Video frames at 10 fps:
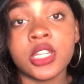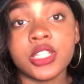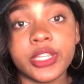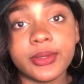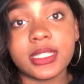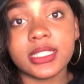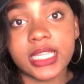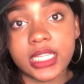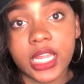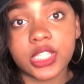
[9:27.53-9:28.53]
She was a
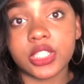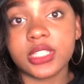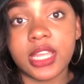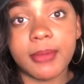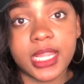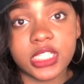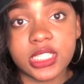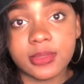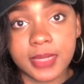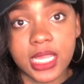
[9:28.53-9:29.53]
teenager, same age
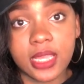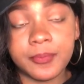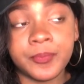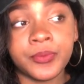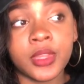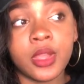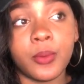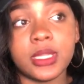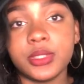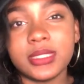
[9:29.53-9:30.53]
as me,
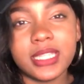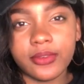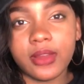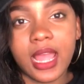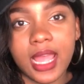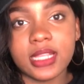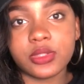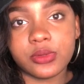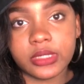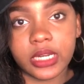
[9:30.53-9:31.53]
went to a different high
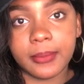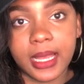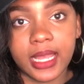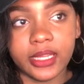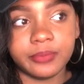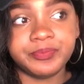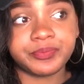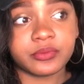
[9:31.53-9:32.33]
school near mine,